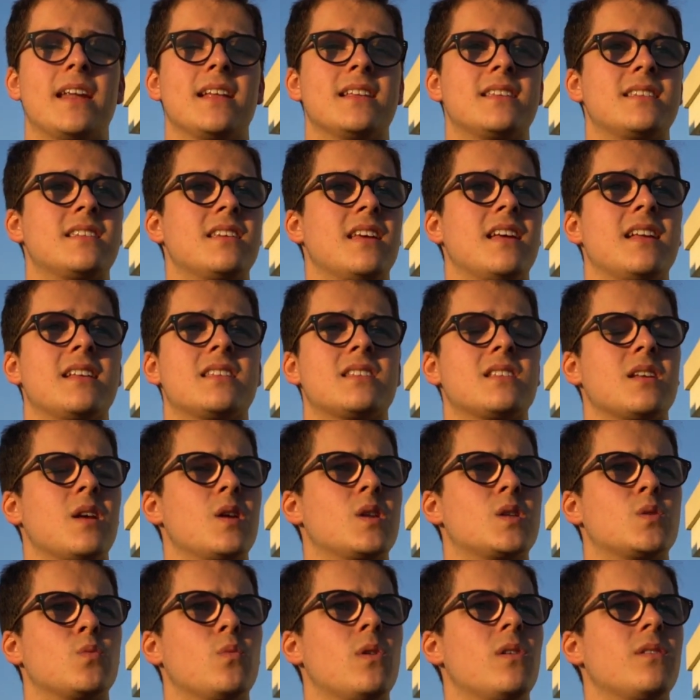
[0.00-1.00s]

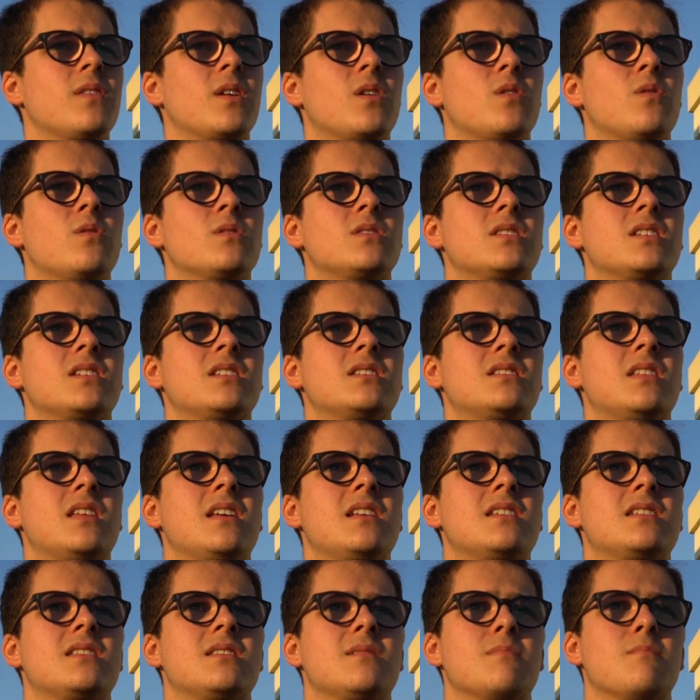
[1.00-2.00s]
it's one of the chords it
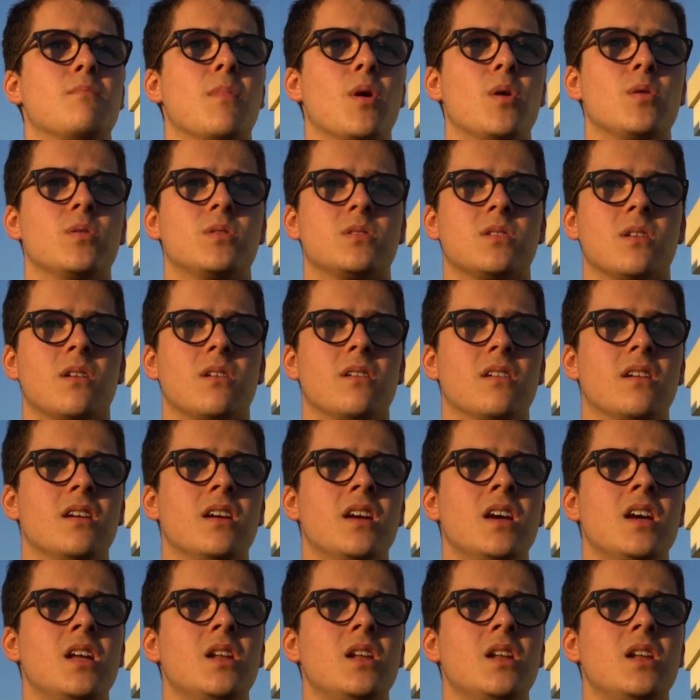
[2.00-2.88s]
stays the most on.